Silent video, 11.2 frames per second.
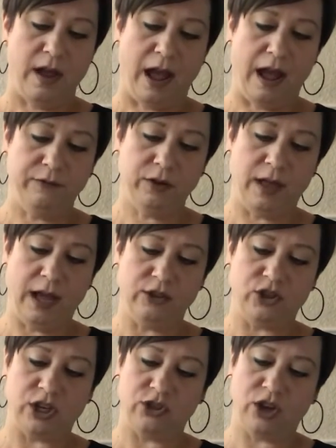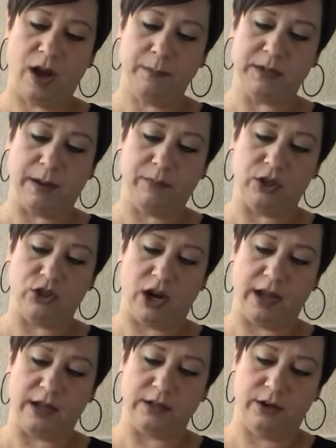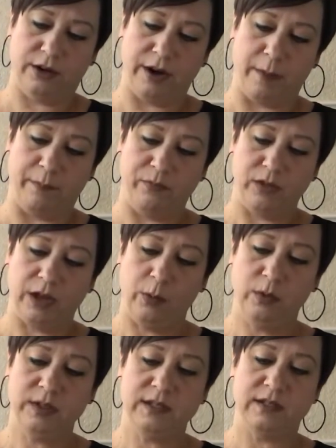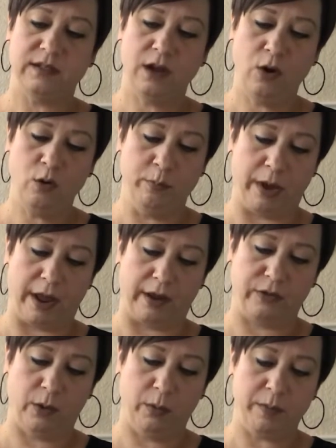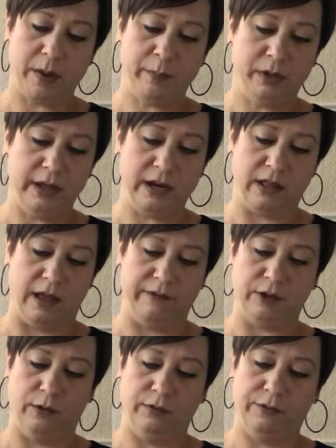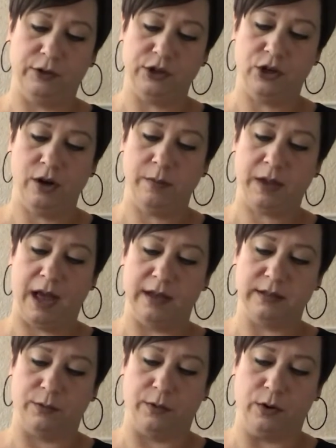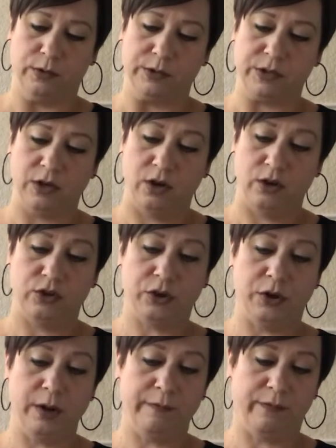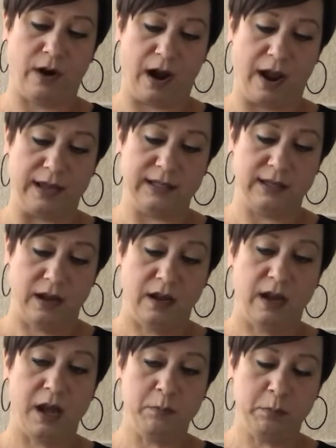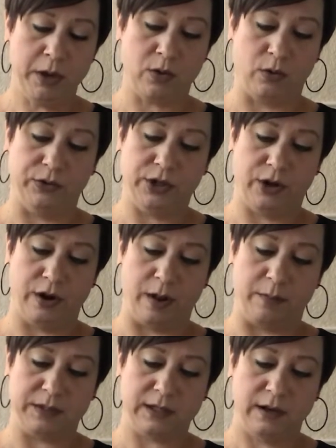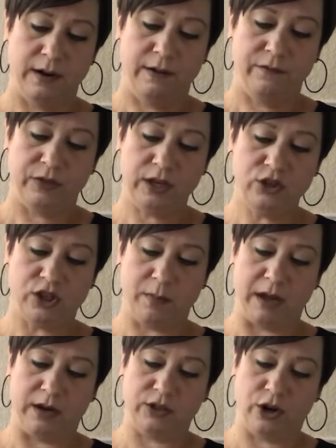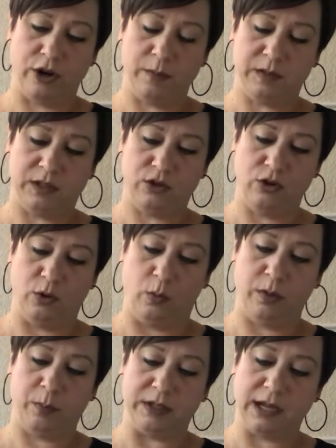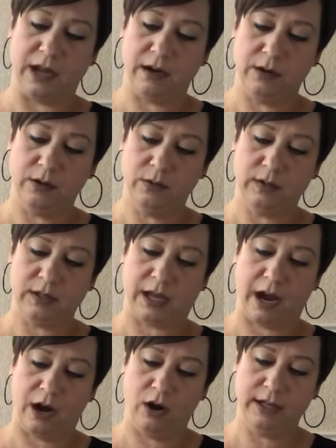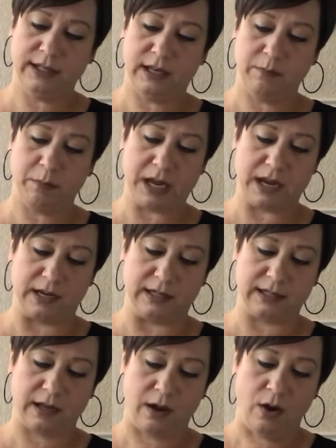After that, she chopped up the giant turnip. It was so big there would be plenty left over for turnip casseroles, turnip fries, and pickled turnips. Then she made a turnip stew with potatoes, carrots, and peas.